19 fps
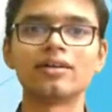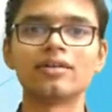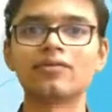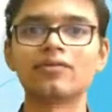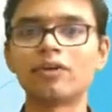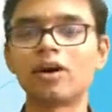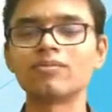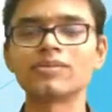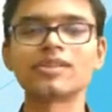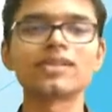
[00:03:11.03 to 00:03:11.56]

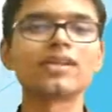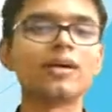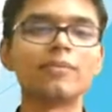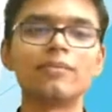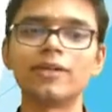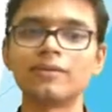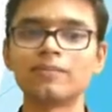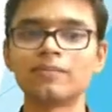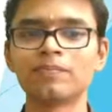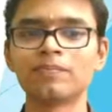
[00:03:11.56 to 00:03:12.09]
forms a
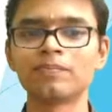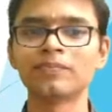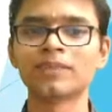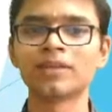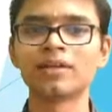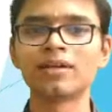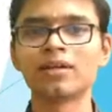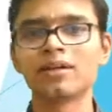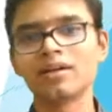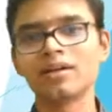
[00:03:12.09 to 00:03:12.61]
number,
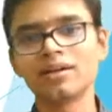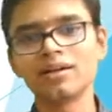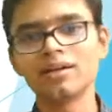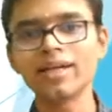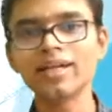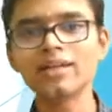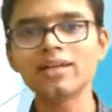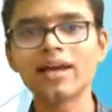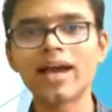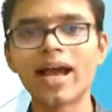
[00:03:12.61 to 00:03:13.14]

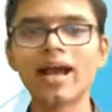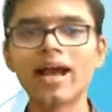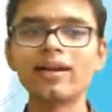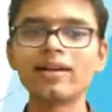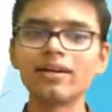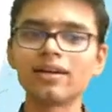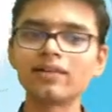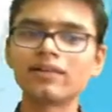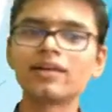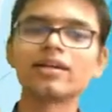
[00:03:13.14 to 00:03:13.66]
right? And
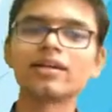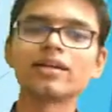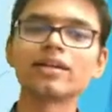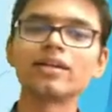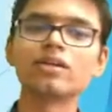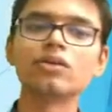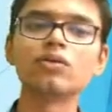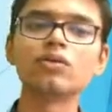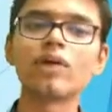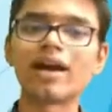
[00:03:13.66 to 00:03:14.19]
in our
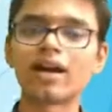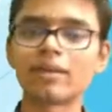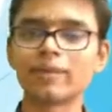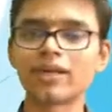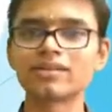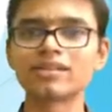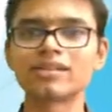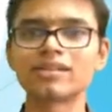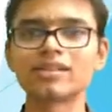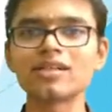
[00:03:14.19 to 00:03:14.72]
Hindu Arabic
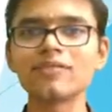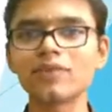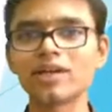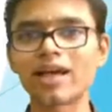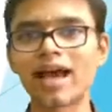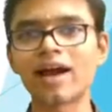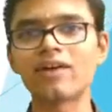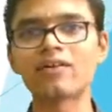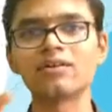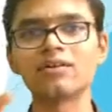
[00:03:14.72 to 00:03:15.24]
system, we
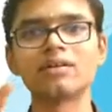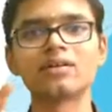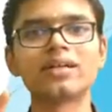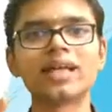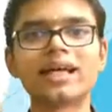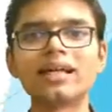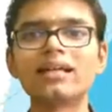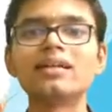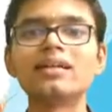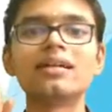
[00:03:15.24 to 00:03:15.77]
have
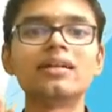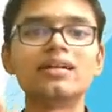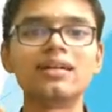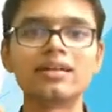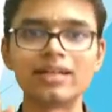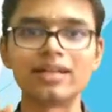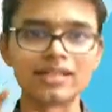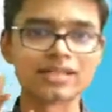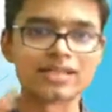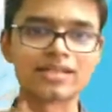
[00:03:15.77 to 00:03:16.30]
10
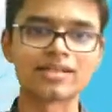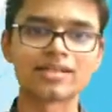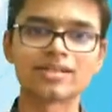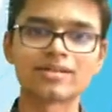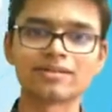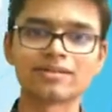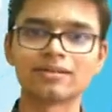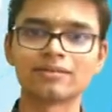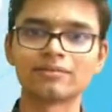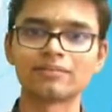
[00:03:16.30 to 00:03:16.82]
digits,
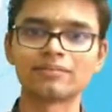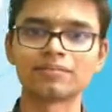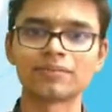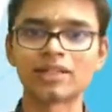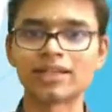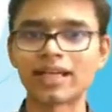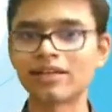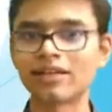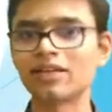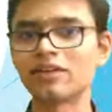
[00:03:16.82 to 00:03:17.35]

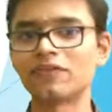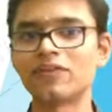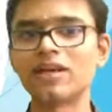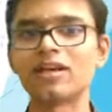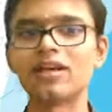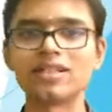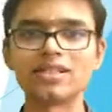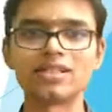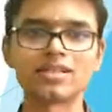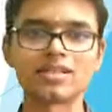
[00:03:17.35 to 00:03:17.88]
10 different
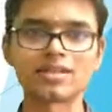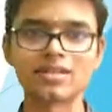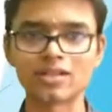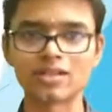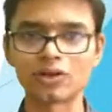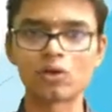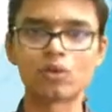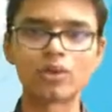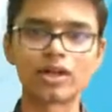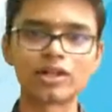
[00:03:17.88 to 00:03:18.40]
digits,
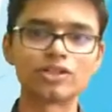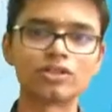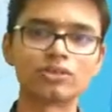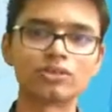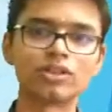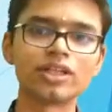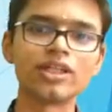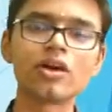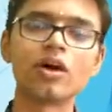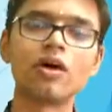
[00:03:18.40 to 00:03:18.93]
0, 1, 2,
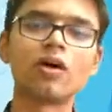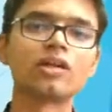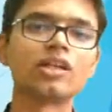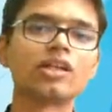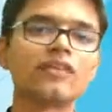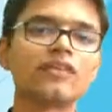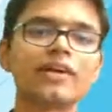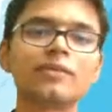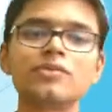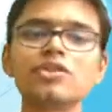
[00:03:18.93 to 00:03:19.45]
3, all the
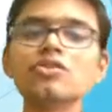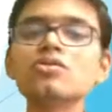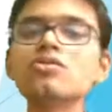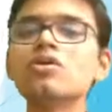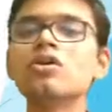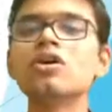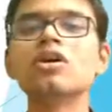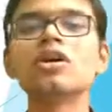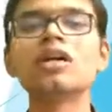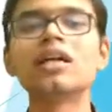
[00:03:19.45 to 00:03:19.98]
way up to
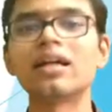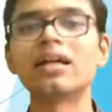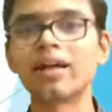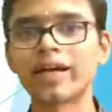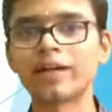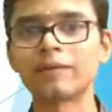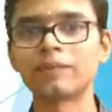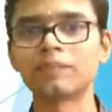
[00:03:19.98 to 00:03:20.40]
9.